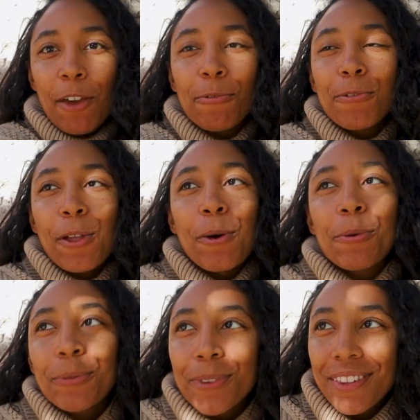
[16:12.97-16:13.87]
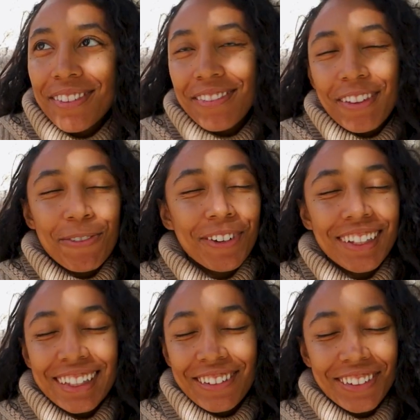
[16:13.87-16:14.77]
flows. It
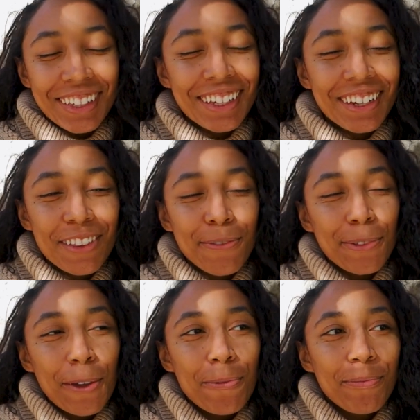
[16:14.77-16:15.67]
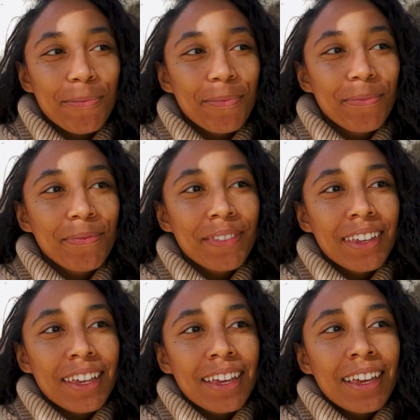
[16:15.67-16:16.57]
really, really does flow.
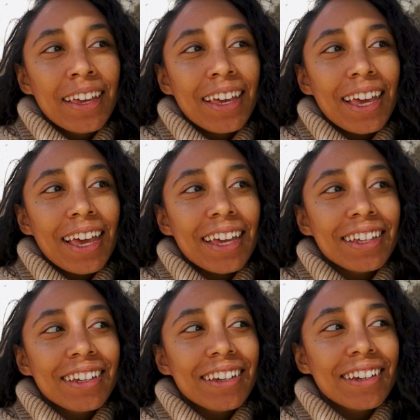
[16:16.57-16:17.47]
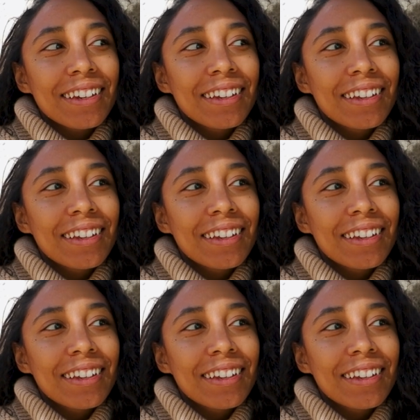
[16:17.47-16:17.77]
And